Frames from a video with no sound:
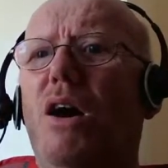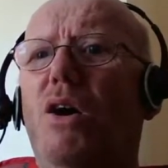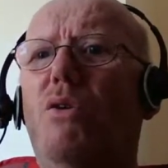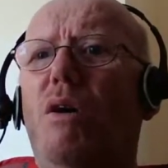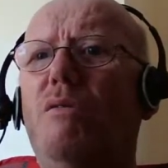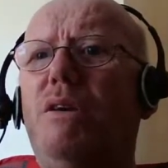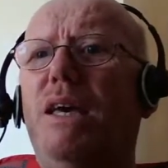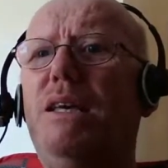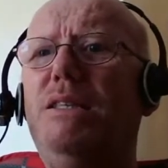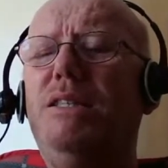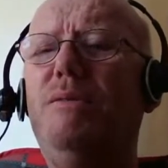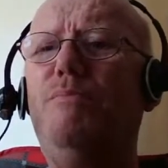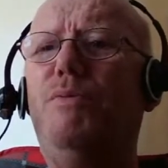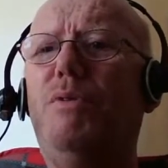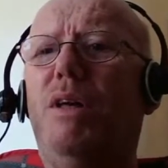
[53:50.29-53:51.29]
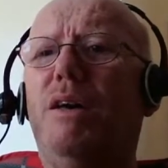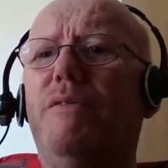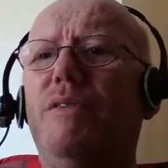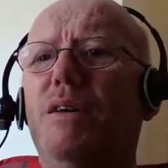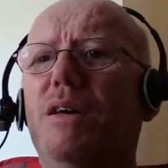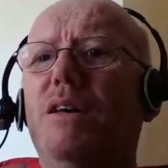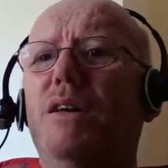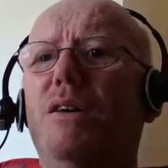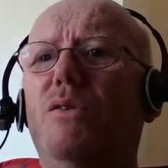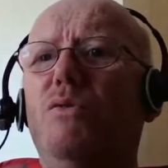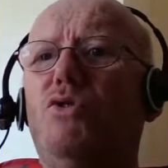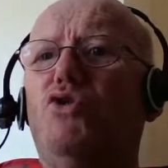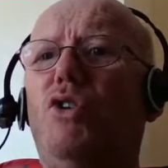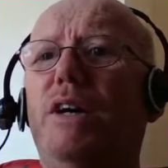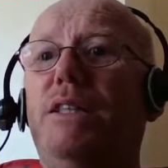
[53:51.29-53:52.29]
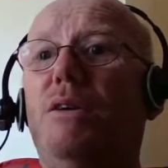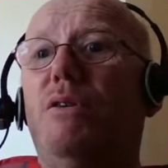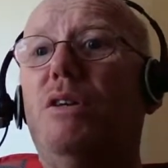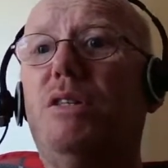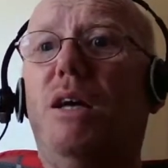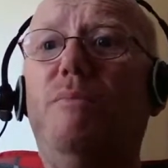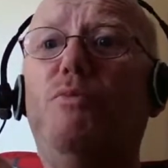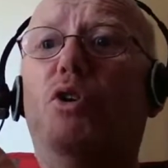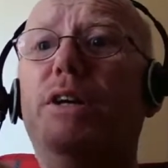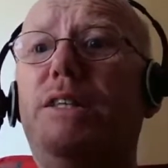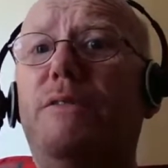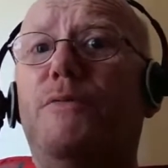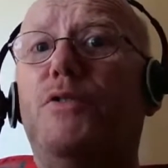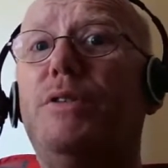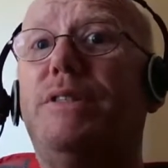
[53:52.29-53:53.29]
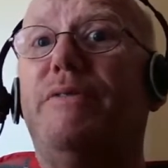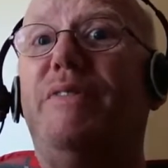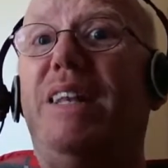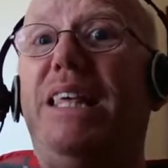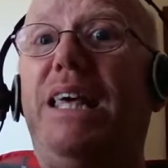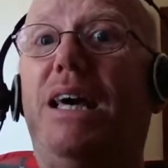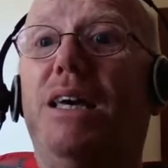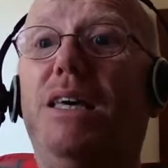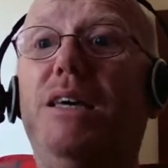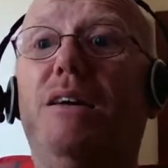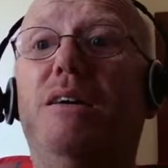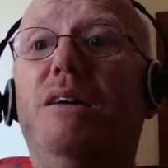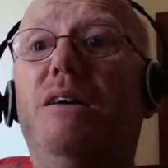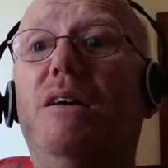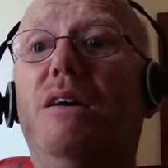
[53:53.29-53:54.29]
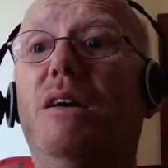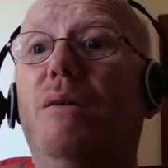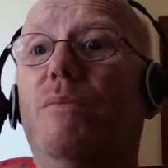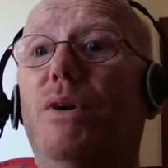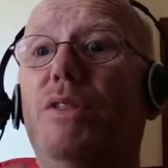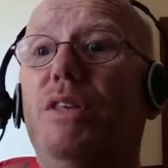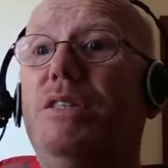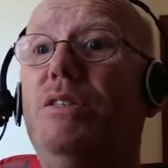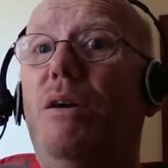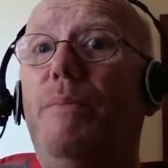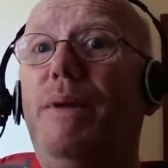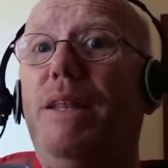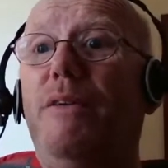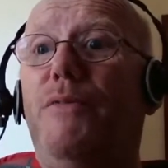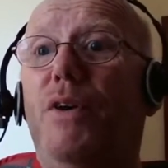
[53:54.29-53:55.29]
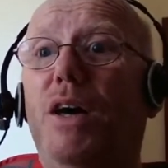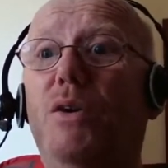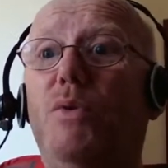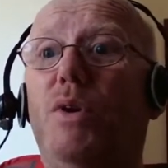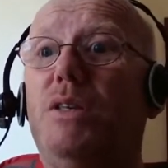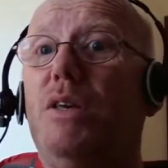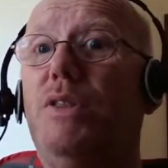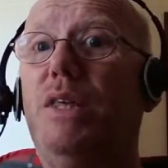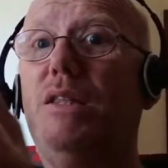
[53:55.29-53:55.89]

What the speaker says: Oh, okay, Simple Life. We'll try it out, because I'm right in front of Leah here. But there's not many fireworks. I